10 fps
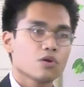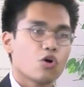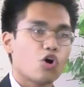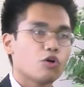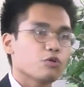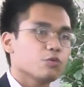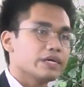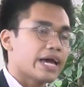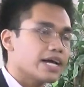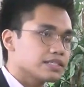Or would we
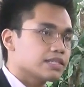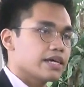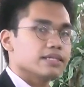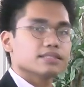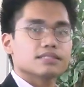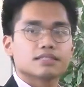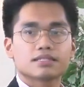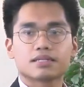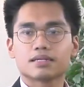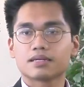hesitate?
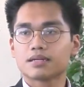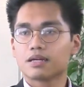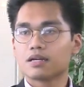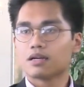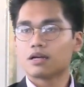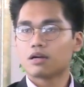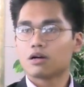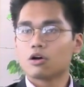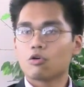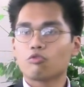
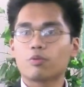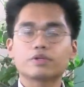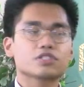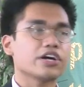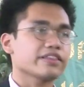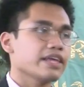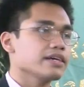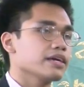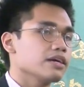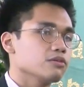Would we start thinking,